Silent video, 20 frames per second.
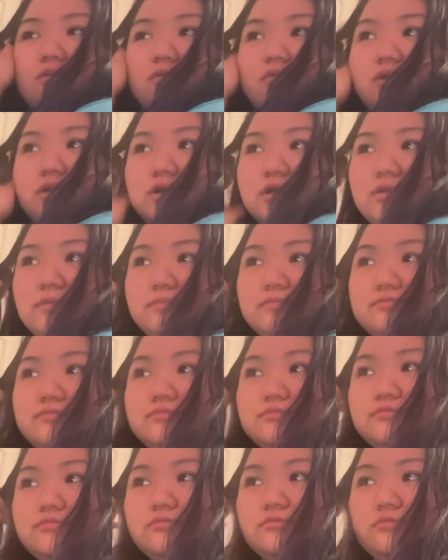why
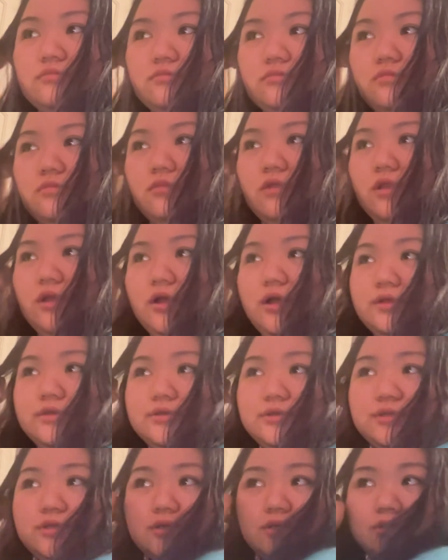I had
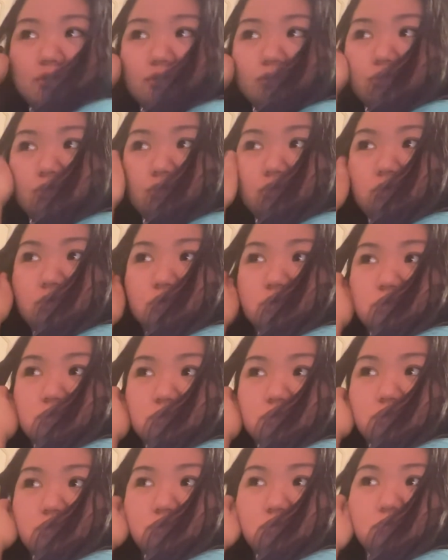to tell it to Charles.